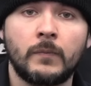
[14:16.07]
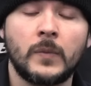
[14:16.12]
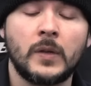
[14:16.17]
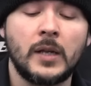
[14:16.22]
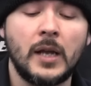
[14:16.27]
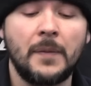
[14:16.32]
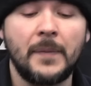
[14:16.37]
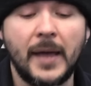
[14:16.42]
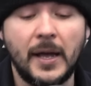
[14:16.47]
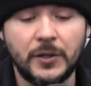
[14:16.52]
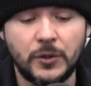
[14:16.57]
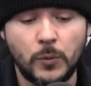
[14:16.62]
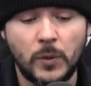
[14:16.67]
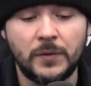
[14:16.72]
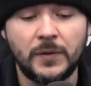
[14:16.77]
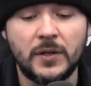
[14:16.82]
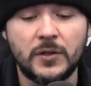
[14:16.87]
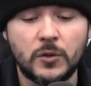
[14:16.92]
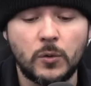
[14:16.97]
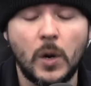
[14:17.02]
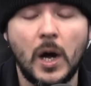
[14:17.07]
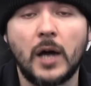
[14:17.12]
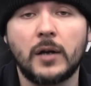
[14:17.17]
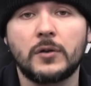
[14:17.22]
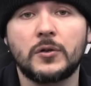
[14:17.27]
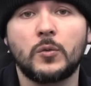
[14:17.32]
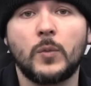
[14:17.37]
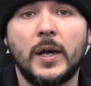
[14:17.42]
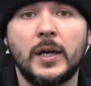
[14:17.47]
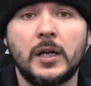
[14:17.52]
And that's when these
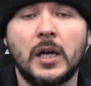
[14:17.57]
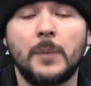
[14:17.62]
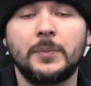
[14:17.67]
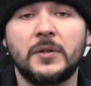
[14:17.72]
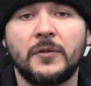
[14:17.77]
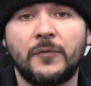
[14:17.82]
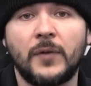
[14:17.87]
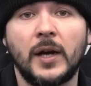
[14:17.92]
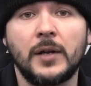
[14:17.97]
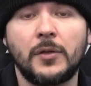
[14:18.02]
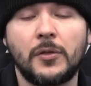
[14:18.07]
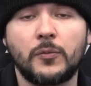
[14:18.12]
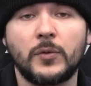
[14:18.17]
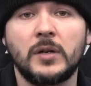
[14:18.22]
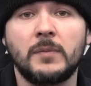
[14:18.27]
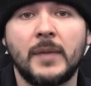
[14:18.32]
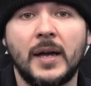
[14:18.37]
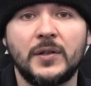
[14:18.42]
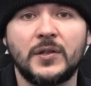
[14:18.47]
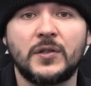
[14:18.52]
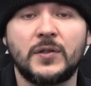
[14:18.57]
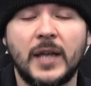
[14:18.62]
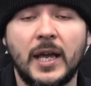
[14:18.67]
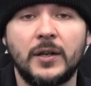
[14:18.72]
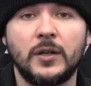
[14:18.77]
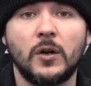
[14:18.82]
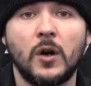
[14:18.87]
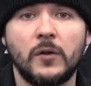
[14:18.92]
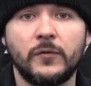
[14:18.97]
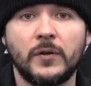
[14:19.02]
squatters wake up to find three men
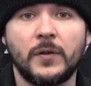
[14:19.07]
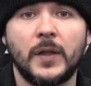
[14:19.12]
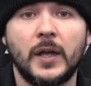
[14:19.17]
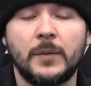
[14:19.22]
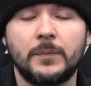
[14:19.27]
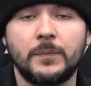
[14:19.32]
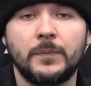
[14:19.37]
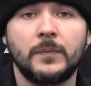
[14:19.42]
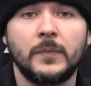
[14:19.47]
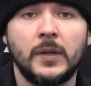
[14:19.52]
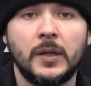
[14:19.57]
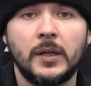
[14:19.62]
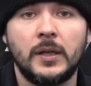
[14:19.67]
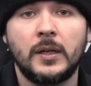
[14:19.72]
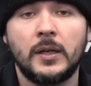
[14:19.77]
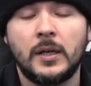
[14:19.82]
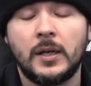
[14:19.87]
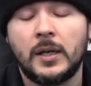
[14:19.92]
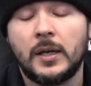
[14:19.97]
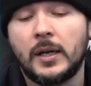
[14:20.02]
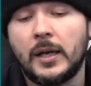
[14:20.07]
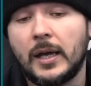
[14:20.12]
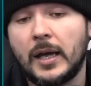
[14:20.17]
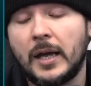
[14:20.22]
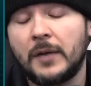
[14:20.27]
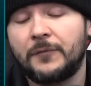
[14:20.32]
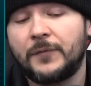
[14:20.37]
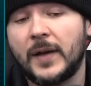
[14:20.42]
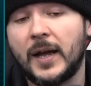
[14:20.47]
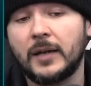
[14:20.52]
standing over them. In
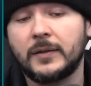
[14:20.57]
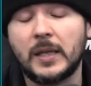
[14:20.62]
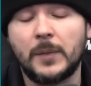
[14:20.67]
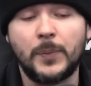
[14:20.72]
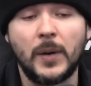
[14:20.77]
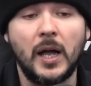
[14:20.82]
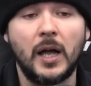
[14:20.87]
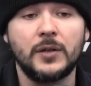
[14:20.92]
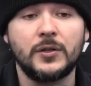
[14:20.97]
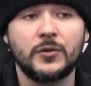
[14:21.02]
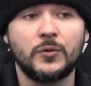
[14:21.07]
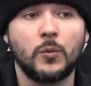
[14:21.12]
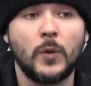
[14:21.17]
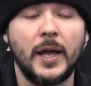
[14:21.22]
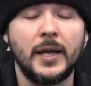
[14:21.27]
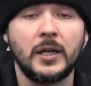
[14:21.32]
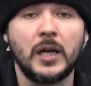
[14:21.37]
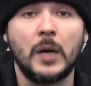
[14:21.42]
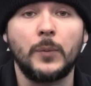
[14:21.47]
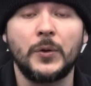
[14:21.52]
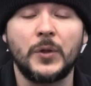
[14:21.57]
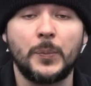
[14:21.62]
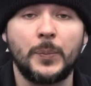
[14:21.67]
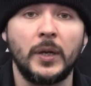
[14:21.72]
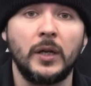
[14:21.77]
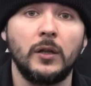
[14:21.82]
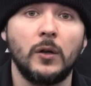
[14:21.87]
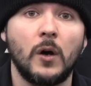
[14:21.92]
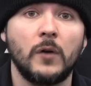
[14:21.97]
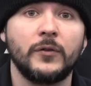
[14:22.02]
fact, they probably just wake up with a
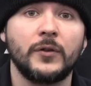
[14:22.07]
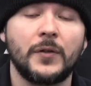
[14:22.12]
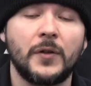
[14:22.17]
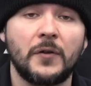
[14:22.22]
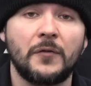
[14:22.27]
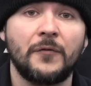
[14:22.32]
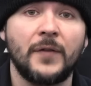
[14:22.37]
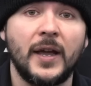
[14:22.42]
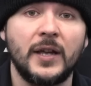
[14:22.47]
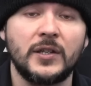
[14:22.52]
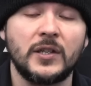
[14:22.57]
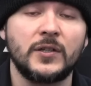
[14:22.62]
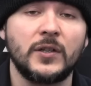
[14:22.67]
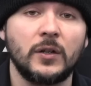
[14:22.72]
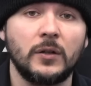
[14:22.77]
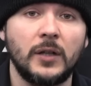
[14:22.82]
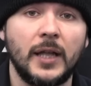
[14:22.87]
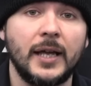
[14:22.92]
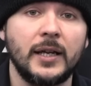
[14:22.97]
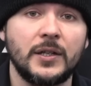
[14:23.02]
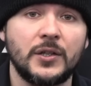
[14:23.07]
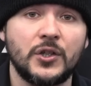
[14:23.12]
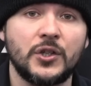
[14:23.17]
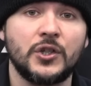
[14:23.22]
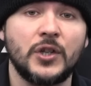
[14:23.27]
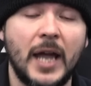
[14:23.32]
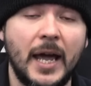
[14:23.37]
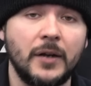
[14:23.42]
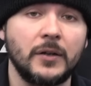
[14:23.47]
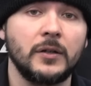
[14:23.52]
pillow over their face as their legs
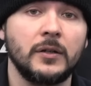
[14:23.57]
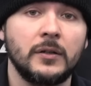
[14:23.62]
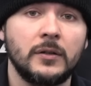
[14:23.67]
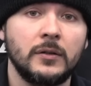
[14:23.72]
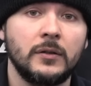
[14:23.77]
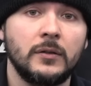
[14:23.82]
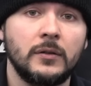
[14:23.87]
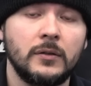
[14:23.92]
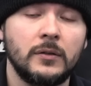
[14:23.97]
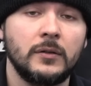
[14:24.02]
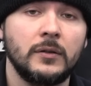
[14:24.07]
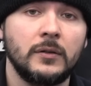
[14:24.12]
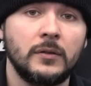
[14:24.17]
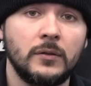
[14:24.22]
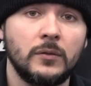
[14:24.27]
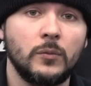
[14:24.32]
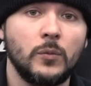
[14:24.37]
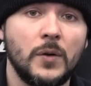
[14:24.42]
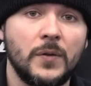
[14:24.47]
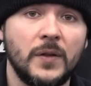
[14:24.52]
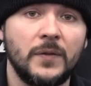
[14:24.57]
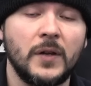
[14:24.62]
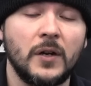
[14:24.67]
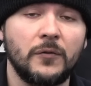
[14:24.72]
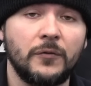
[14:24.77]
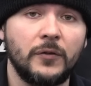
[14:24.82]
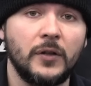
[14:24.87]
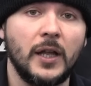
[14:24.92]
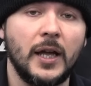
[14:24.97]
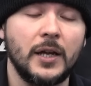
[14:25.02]
shatter within their
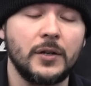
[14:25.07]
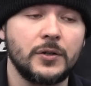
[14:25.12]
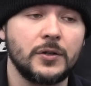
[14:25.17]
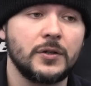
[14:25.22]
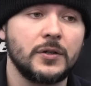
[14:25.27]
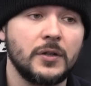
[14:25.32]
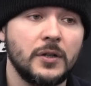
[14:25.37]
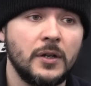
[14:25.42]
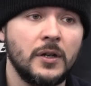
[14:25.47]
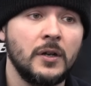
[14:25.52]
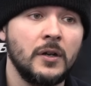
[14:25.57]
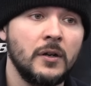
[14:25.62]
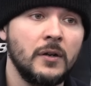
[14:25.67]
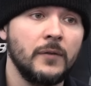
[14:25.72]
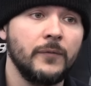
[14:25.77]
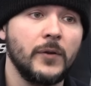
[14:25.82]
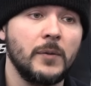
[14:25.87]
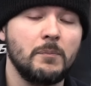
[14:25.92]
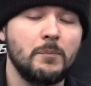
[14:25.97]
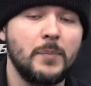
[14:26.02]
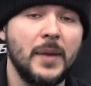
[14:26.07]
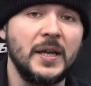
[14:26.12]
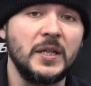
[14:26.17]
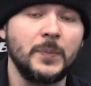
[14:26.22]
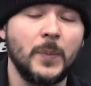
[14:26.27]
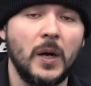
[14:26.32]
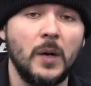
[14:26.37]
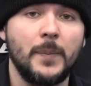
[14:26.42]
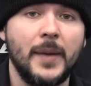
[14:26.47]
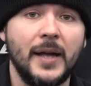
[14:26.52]
flesh from
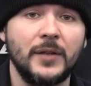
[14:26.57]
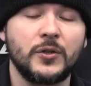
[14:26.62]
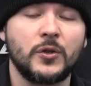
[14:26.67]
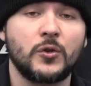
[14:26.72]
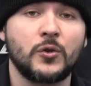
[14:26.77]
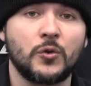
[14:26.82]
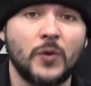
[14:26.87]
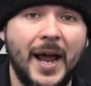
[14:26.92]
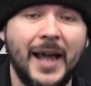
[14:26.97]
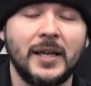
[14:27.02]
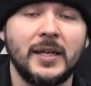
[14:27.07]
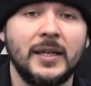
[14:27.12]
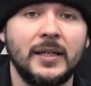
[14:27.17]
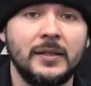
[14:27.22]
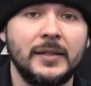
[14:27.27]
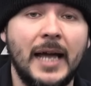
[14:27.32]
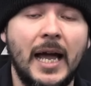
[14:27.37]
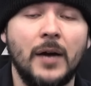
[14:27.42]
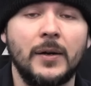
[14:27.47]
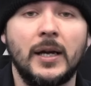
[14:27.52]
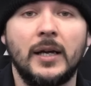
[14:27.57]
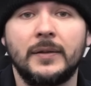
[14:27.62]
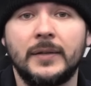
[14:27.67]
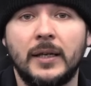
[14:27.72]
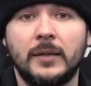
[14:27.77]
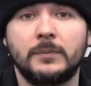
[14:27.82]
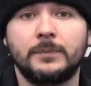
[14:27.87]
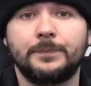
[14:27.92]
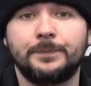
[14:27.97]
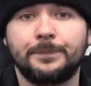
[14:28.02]
baseball bats cracking down on them.